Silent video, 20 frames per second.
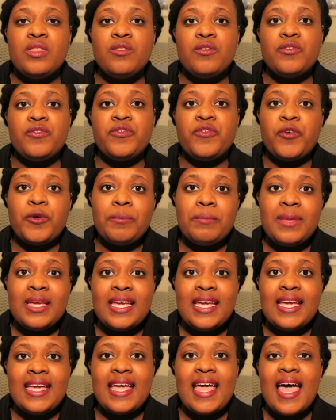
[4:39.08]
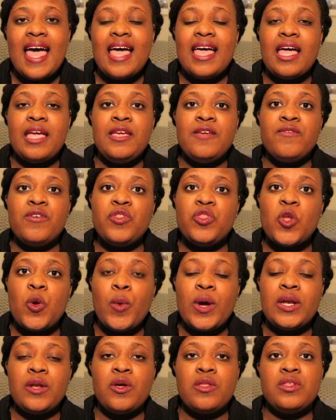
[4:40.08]
For me, even though I
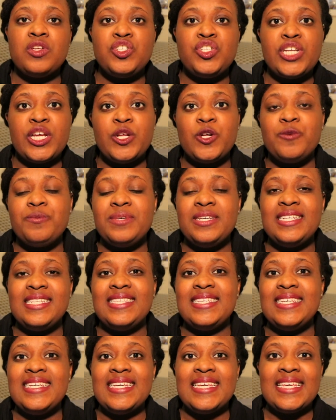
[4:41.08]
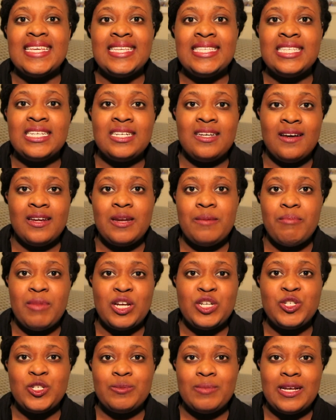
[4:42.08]
know the JLPT isn't going to
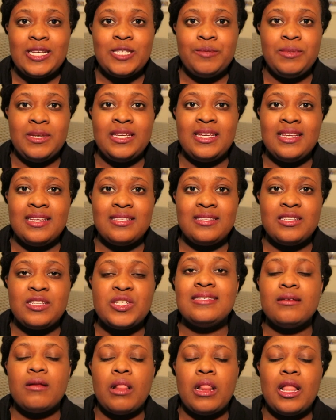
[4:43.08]
measure my speaking skills,